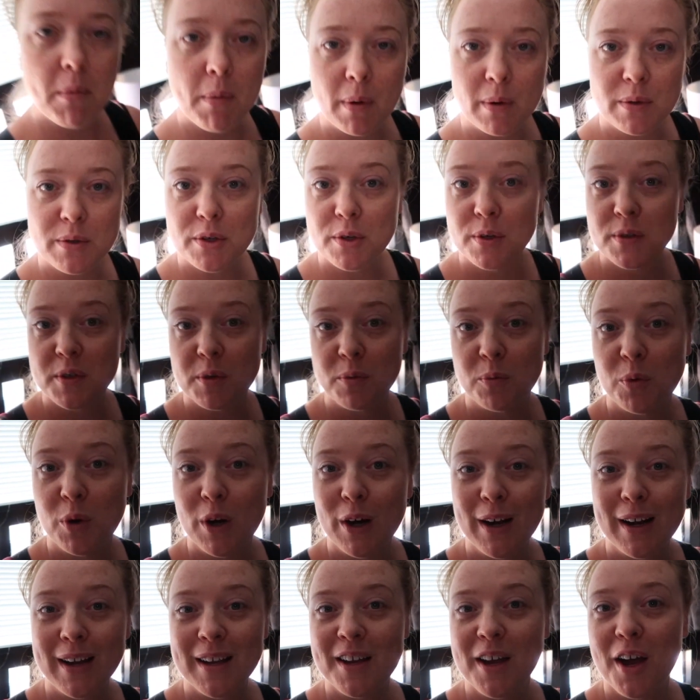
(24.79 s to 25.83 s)
I'm about to do some
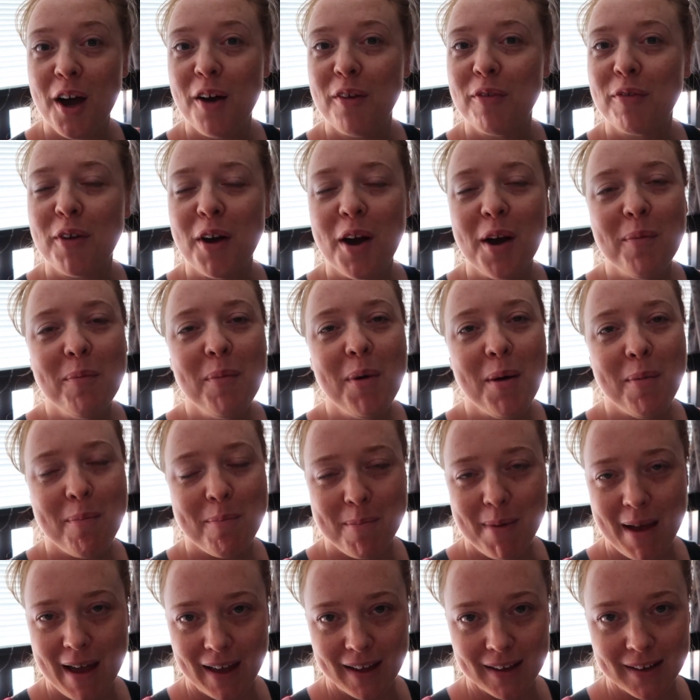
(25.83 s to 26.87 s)
work from
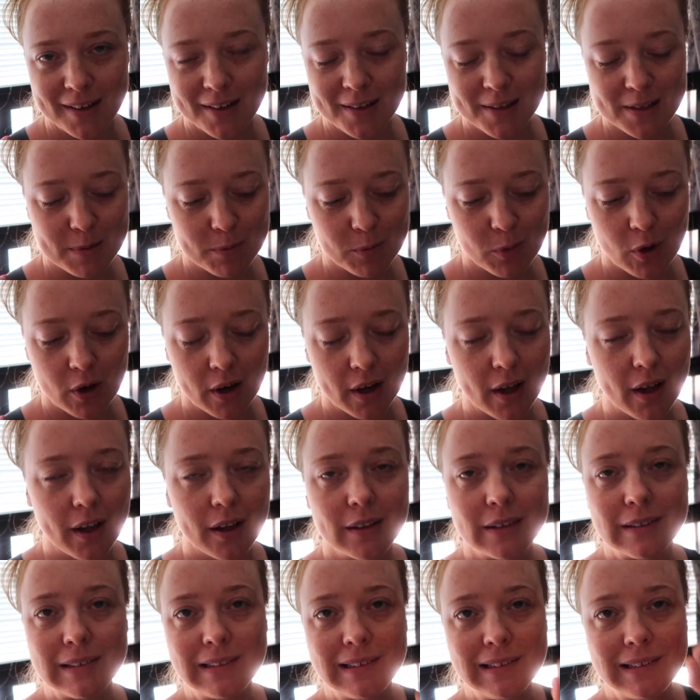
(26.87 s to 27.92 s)
bed this
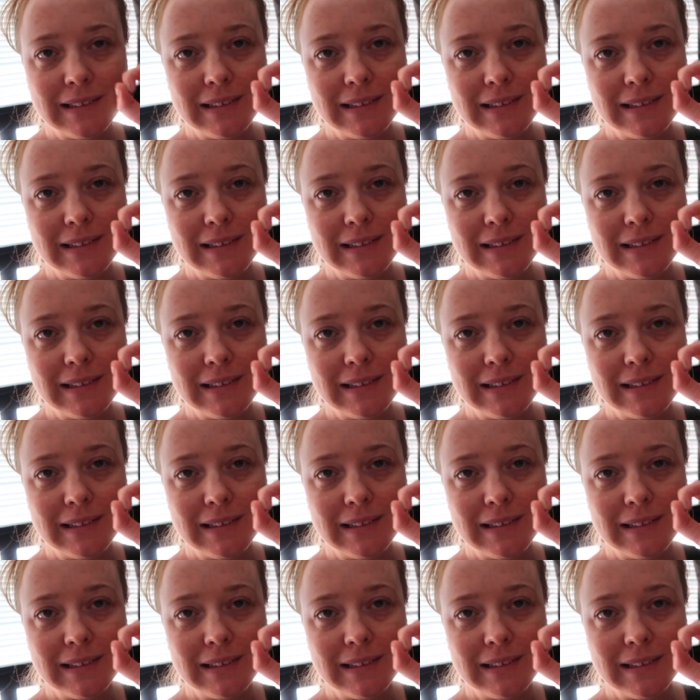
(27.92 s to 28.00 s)
morning.